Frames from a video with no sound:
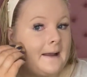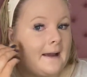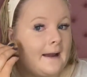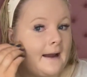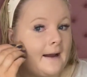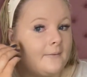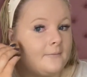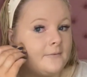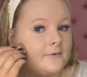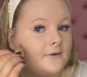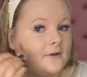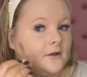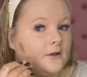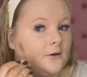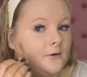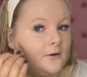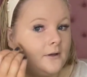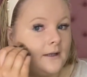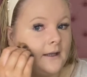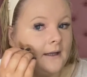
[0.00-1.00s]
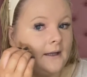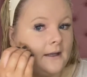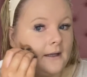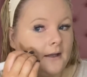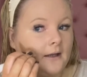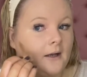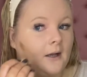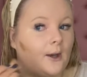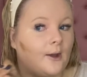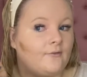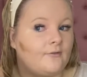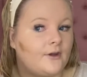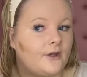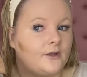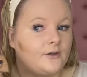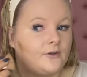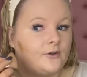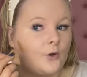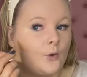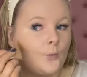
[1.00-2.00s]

Absolutely love it.